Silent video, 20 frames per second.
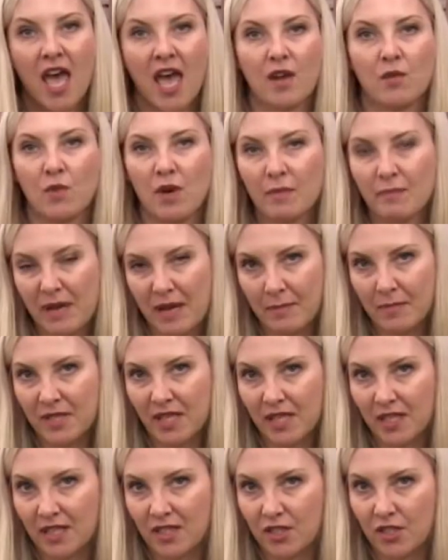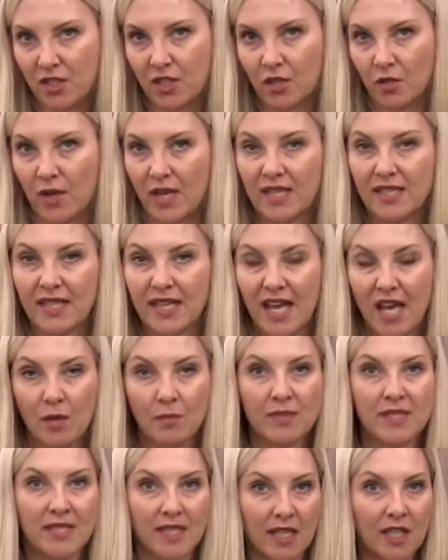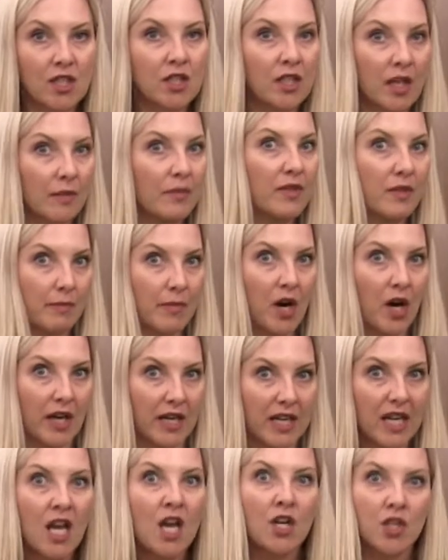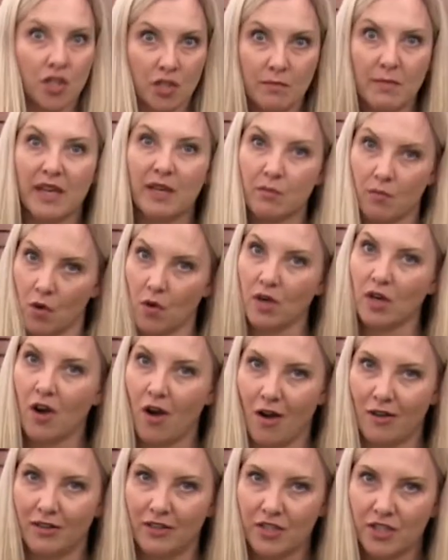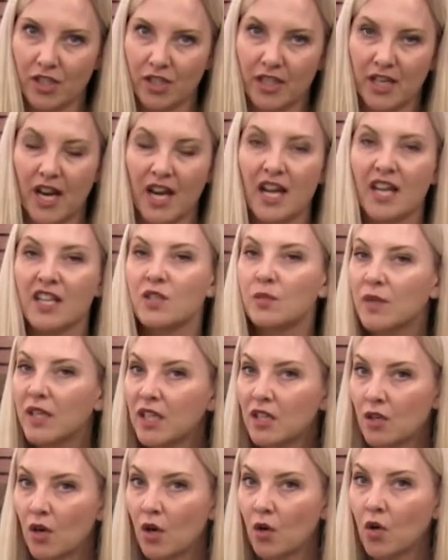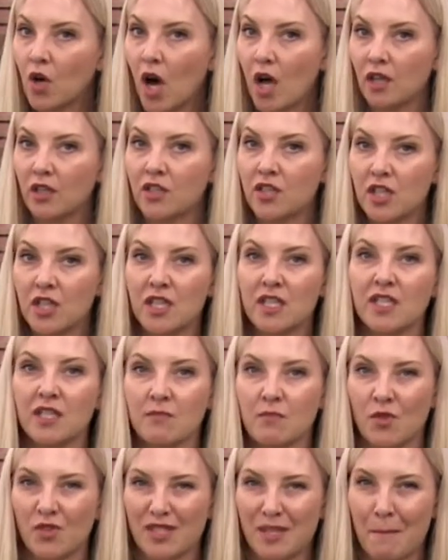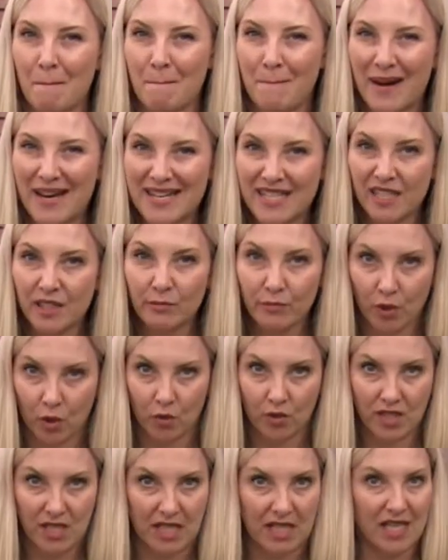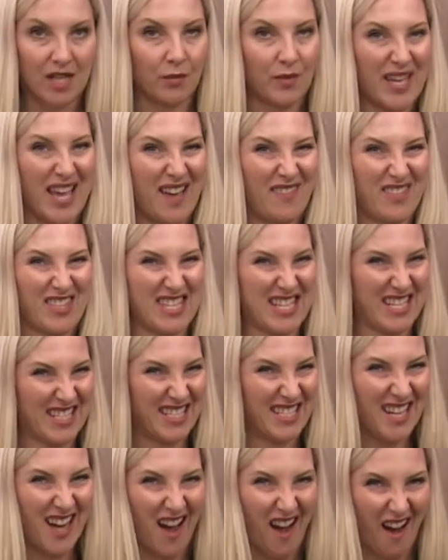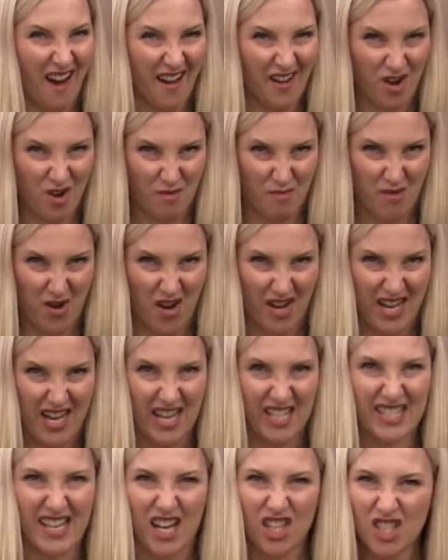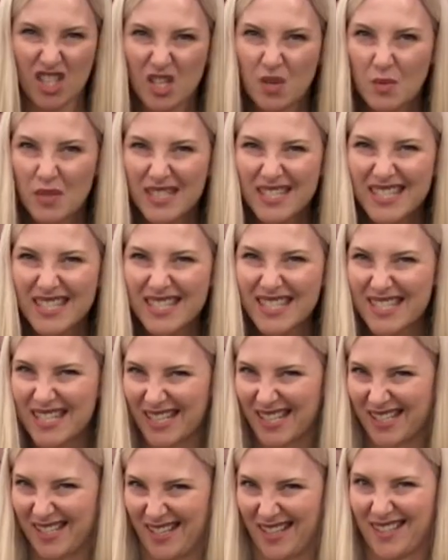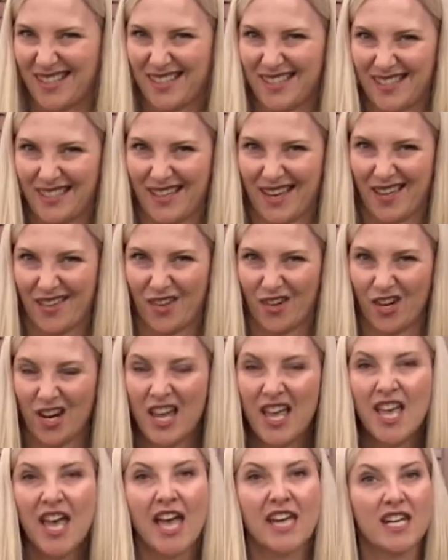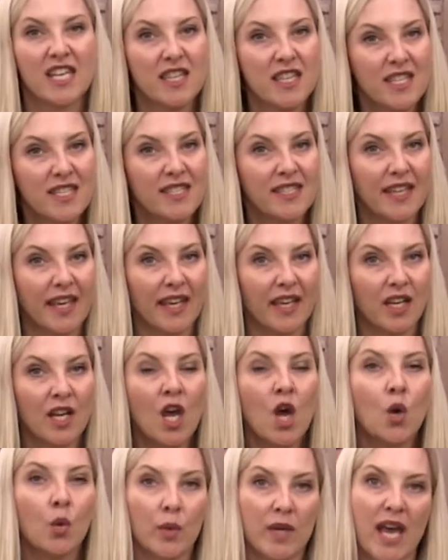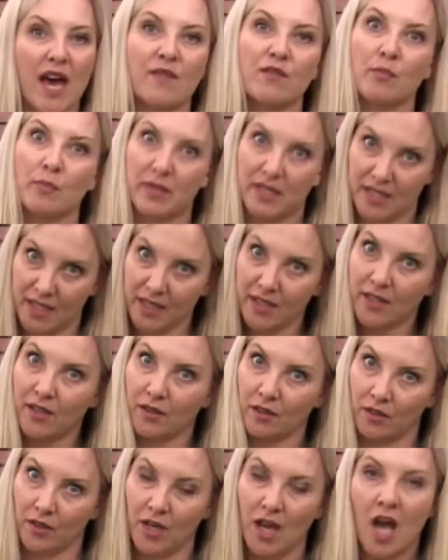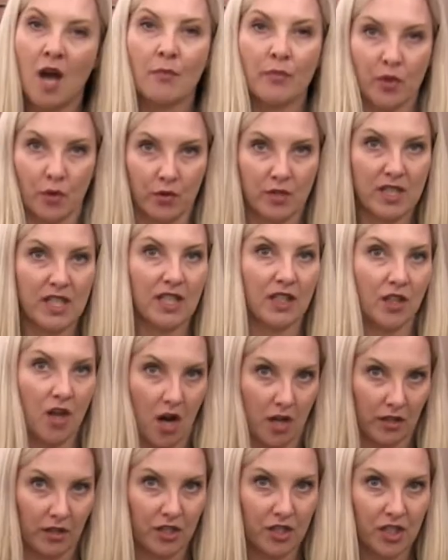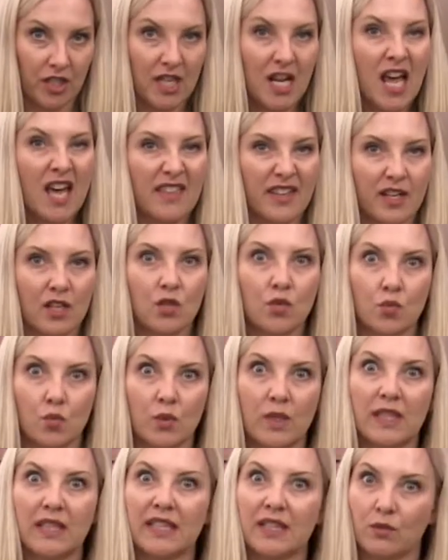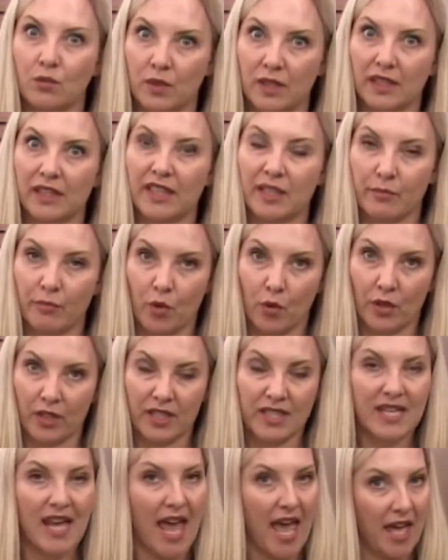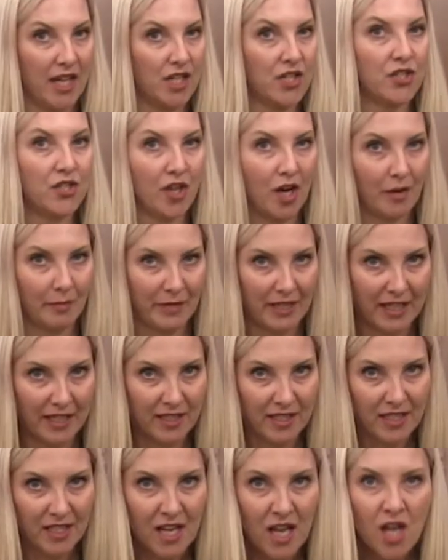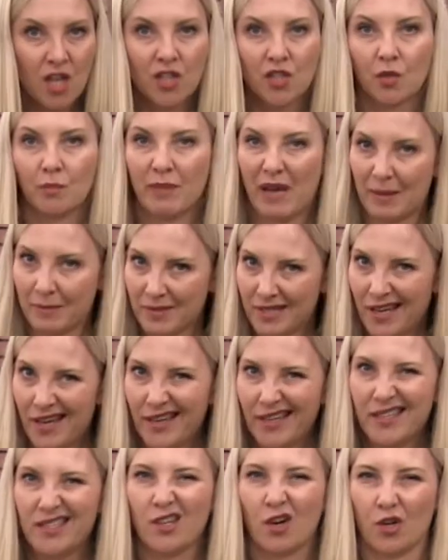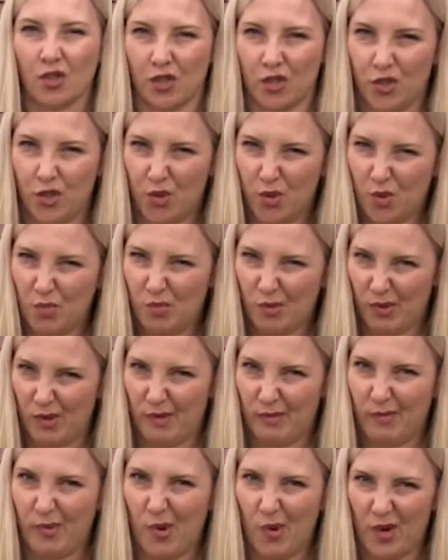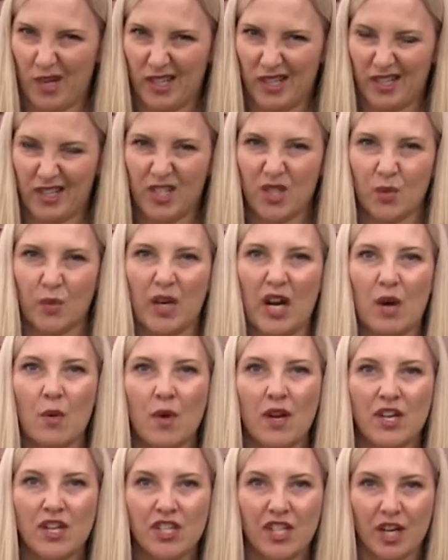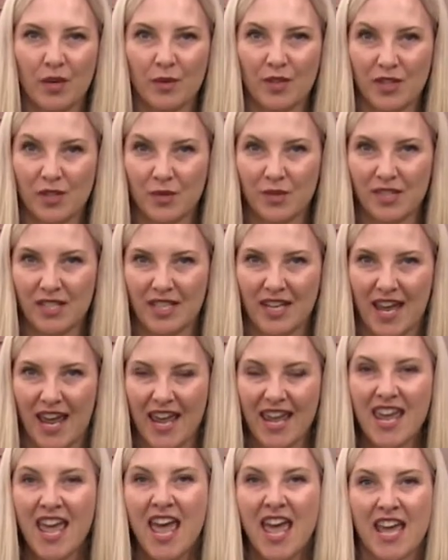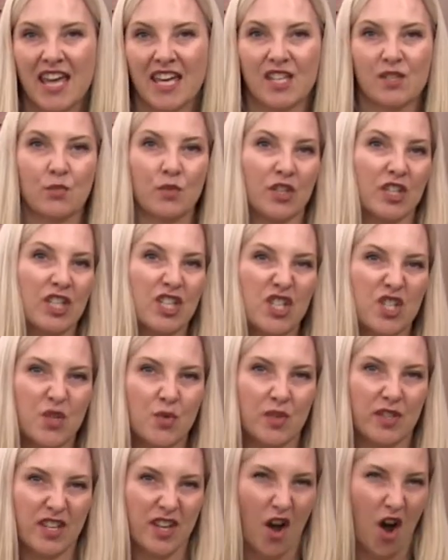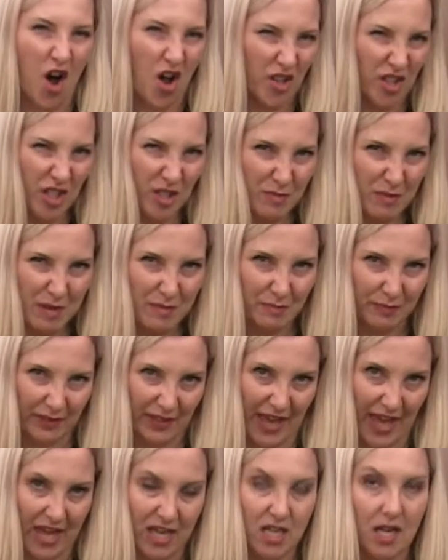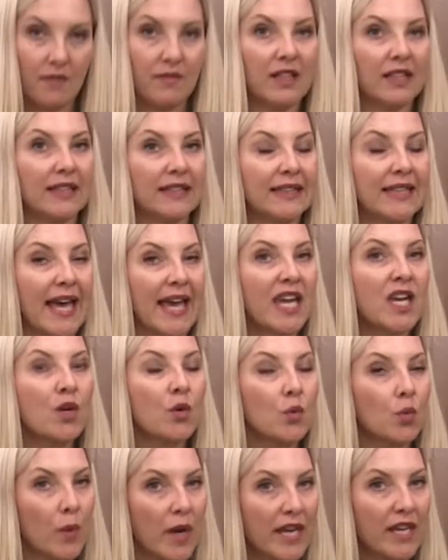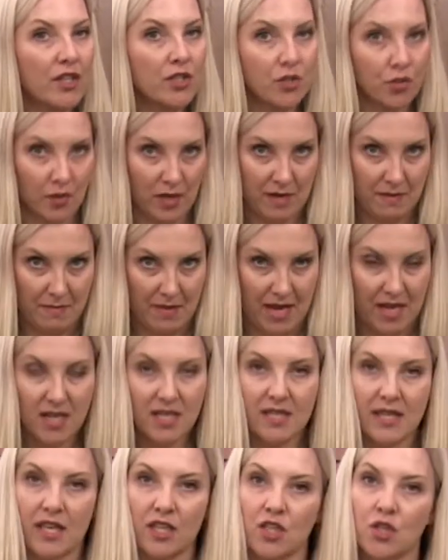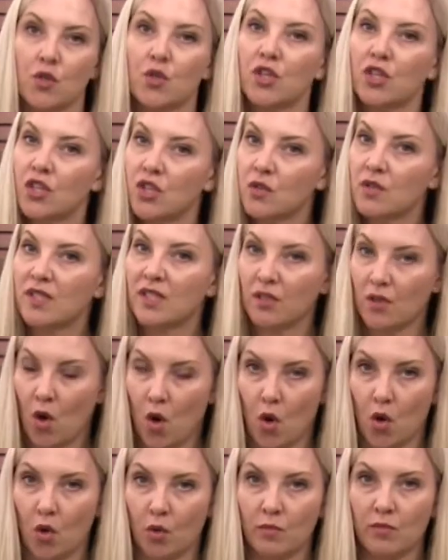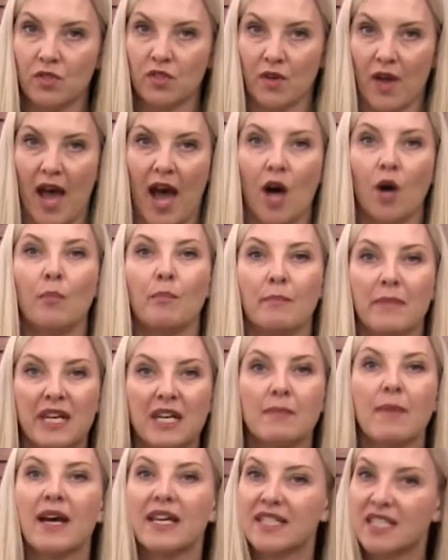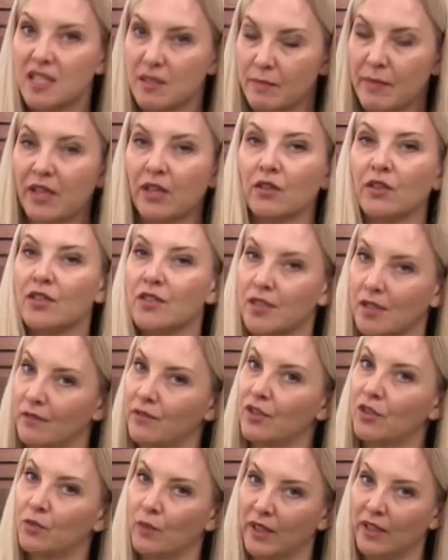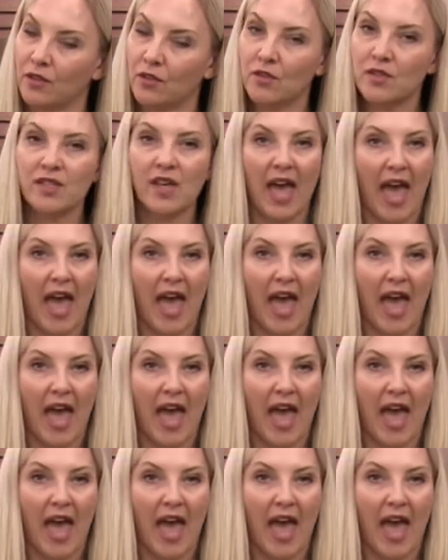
And what peptides do is they help signal up the body to make more collagen. And as we know, collagen is the most abundant protein that we have in the entire body. It's actually what sticks us together. And in the skin, we have a particular protein collagen that is really, really important and dominant. So peptides are super important. So what I want to share with you today is we're going to do the ultimate blend of a lightweight treatment that you can use at home to help minimize the appearance of your wrinkles